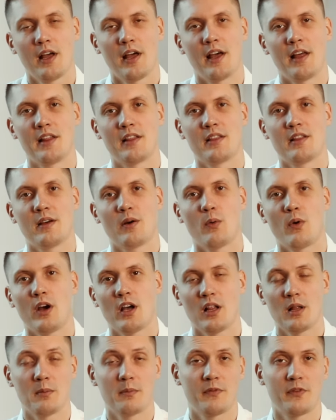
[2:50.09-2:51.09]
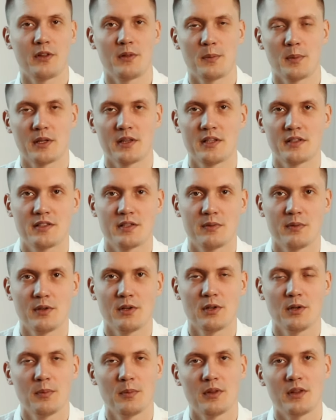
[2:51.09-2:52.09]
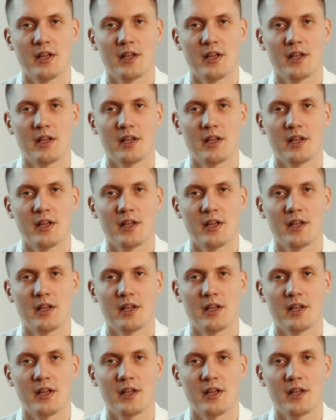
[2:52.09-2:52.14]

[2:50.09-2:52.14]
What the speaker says: And while I'm filming this video,